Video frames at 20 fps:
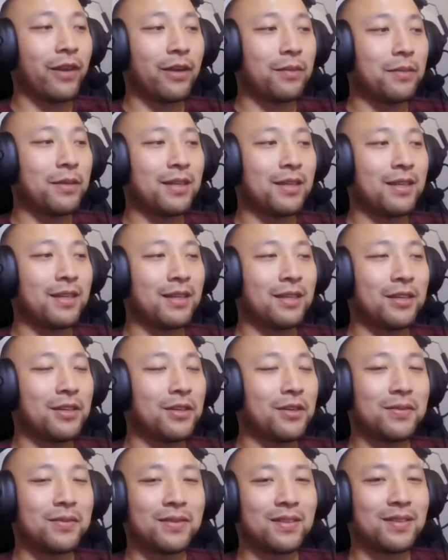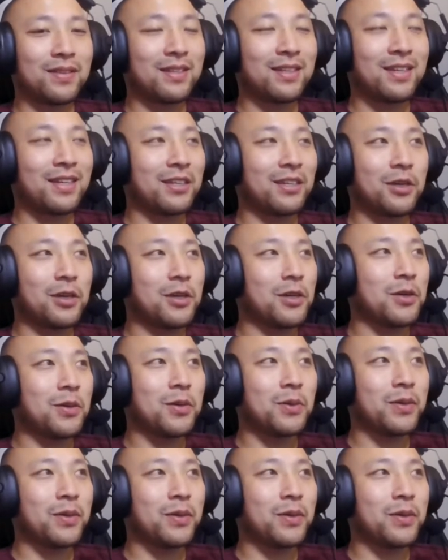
Menechino got to go.